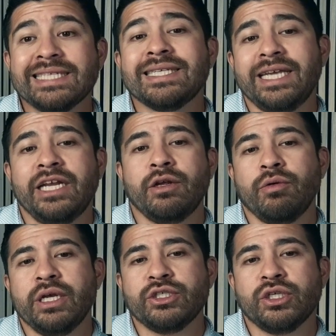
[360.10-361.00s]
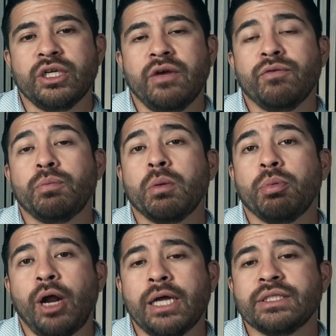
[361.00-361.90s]
is the integration of the
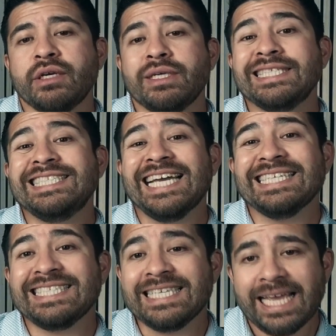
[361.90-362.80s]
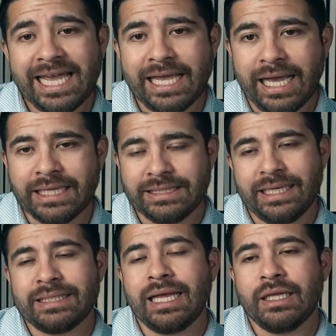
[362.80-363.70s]
proprietary DESI A I
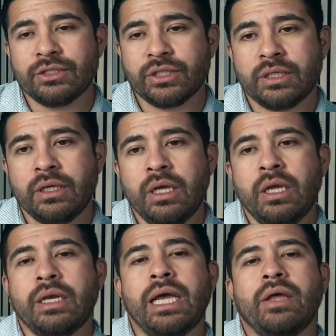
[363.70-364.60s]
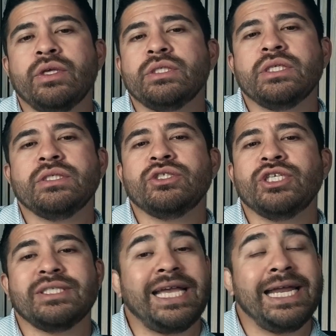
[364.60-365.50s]
technology. Now, this isn't
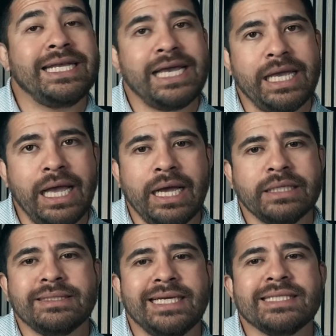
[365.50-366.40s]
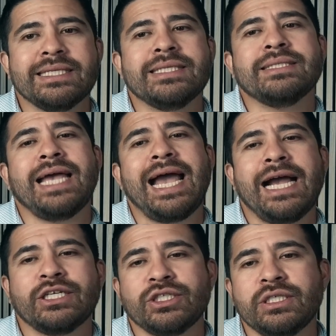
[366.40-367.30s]
just any A I. DESI is
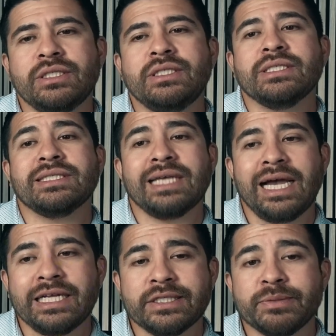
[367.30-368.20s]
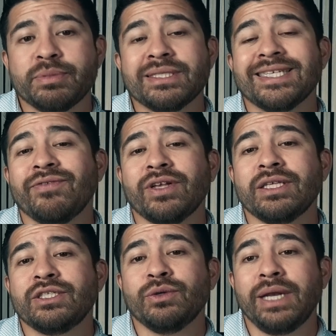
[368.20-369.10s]
actually designed
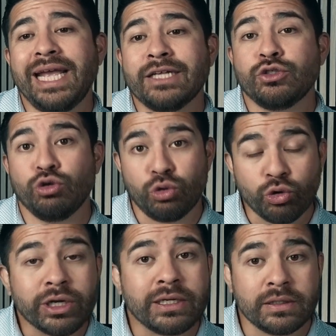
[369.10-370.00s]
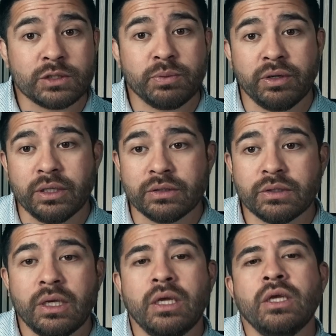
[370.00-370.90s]
specifically to enhance your learning
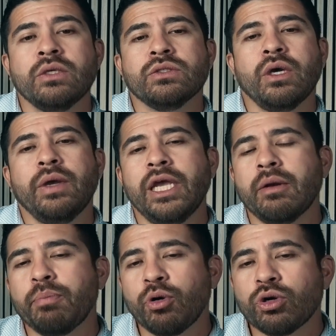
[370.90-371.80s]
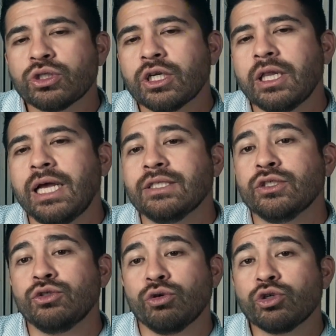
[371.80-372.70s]
experience. So it
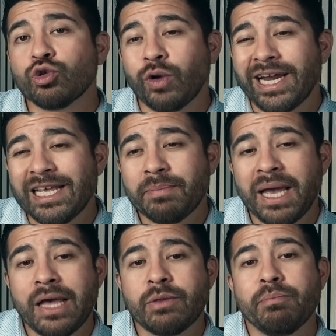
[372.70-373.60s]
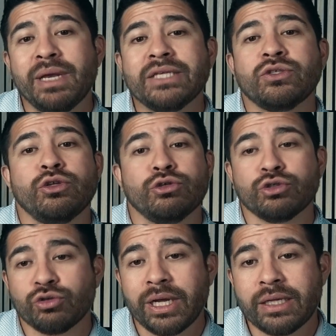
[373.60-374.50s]
personalizes your training path based on your
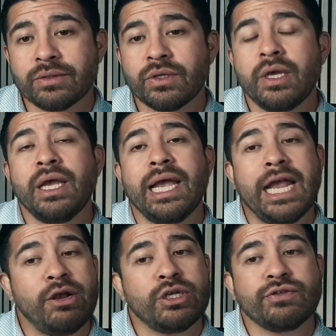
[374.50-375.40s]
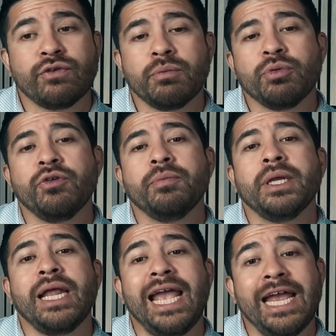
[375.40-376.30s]
strengths, areas for
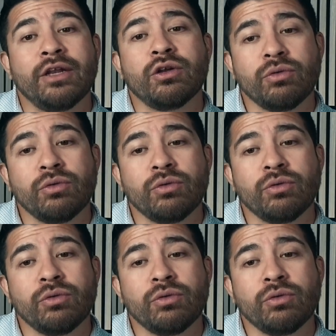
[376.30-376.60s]
improvement, and